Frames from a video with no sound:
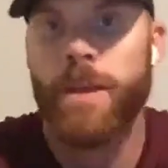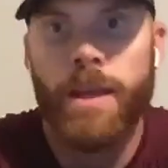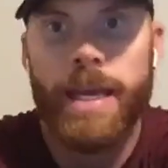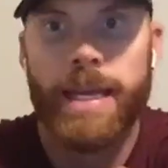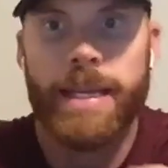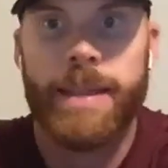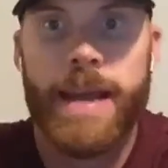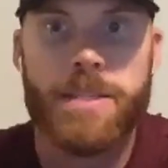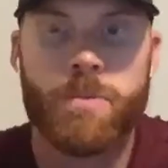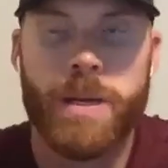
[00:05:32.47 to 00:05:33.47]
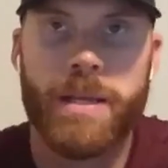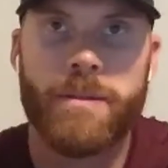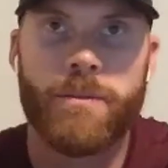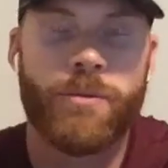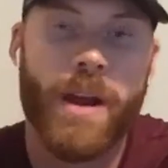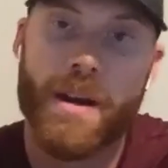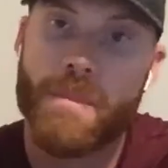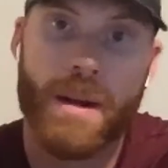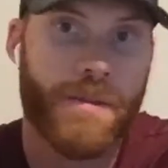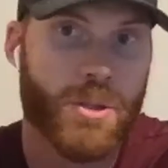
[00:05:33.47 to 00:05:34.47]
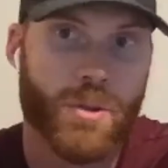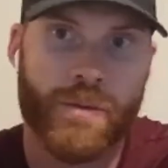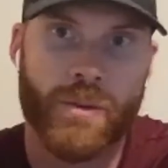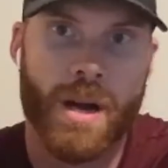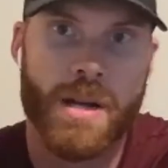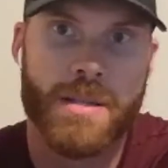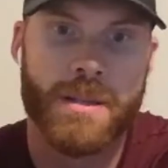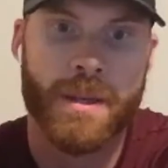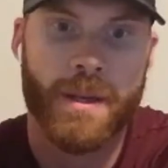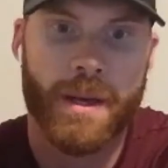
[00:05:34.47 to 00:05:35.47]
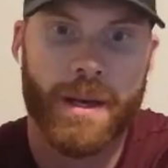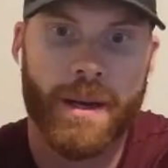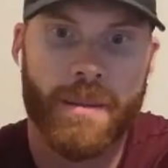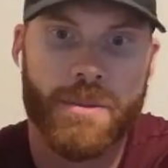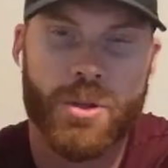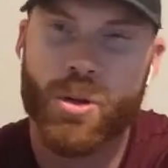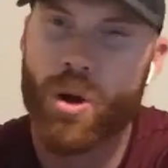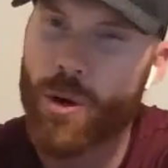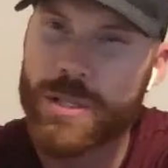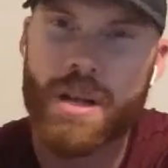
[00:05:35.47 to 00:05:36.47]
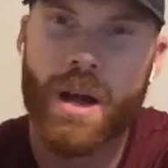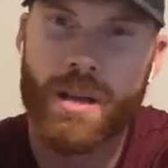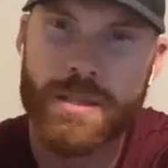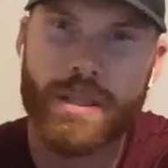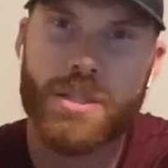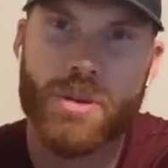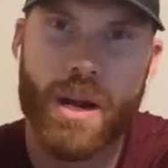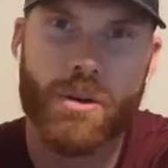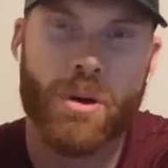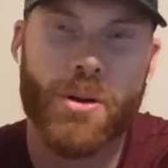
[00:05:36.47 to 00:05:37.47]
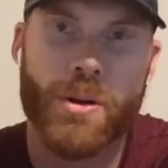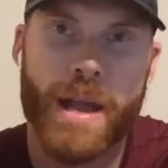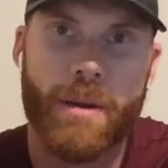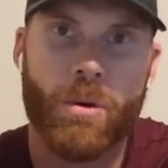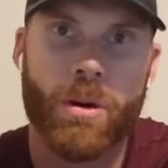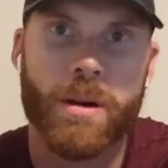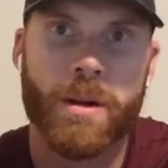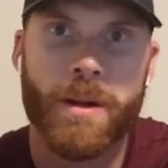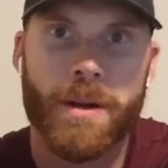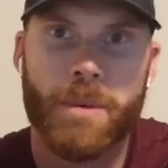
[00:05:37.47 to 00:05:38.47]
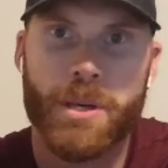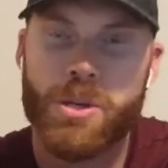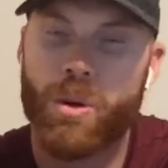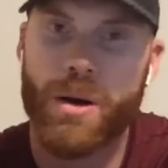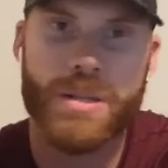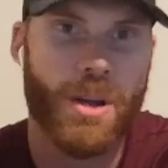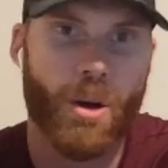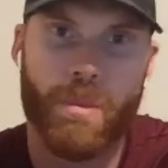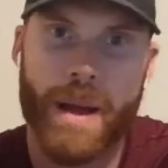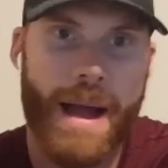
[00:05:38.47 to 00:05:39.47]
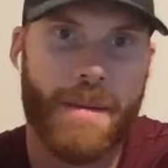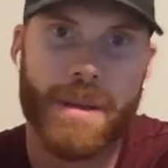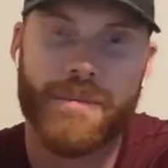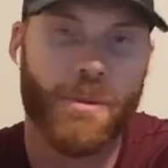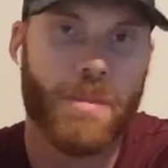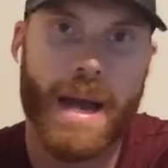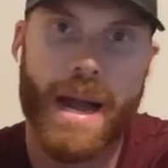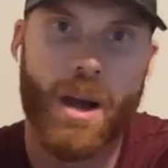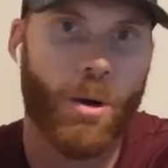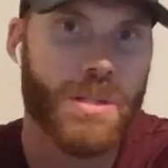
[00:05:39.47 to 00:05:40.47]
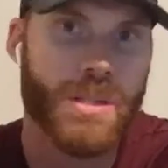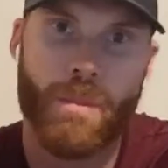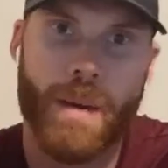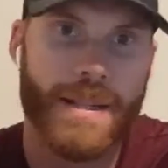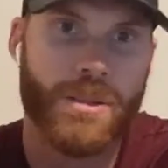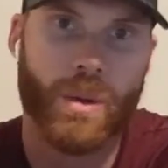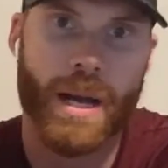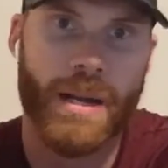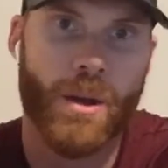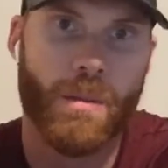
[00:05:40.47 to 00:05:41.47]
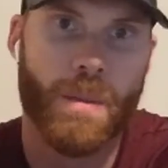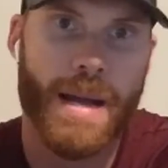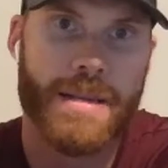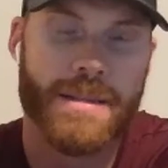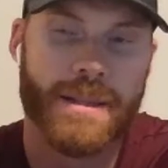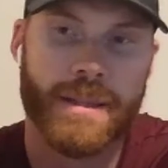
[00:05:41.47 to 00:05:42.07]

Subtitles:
And that's been very beneficial for us. So you're always constantly trying to grow your network, but you always go back. I mean, for me, I always go back to what I know the best.